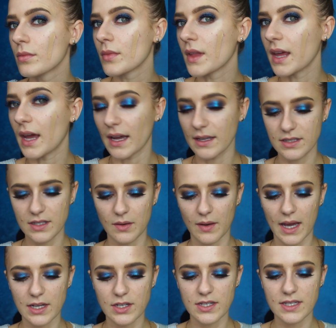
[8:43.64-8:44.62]
Yeah, so
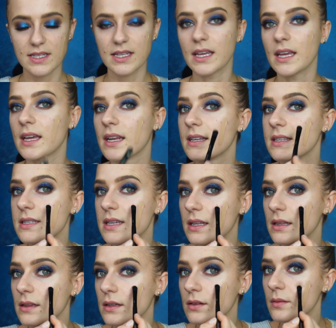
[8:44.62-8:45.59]
as you see, it is
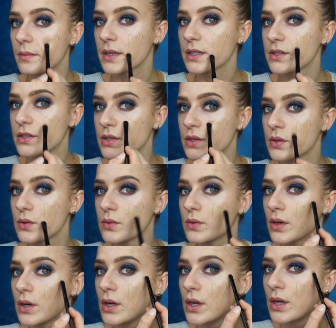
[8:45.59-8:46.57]
a little bit too
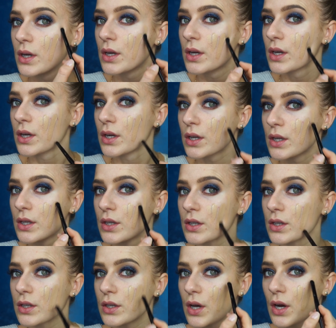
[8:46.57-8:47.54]

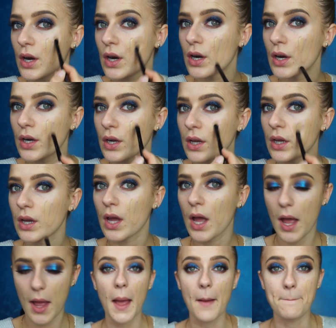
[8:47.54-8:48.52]
dark
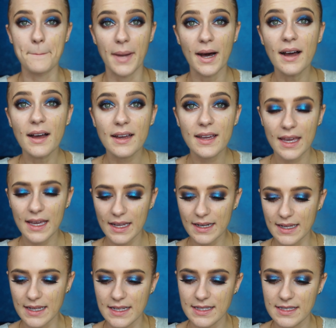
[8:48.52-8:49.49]
but
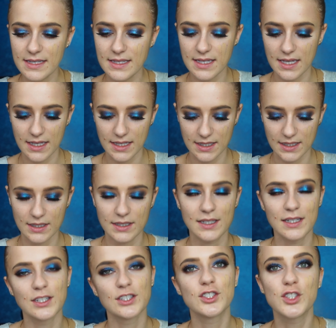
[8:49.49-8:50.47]
again, it's
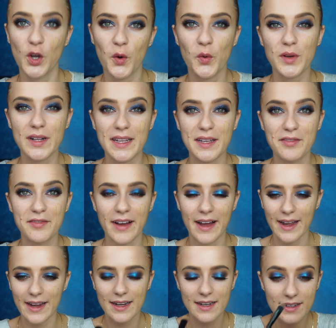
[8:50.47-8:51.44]
totally
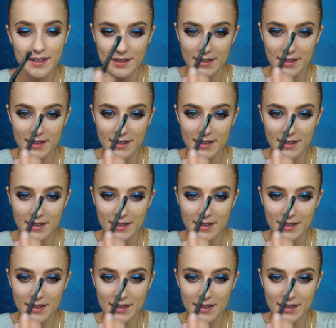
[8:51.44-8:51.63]
fine.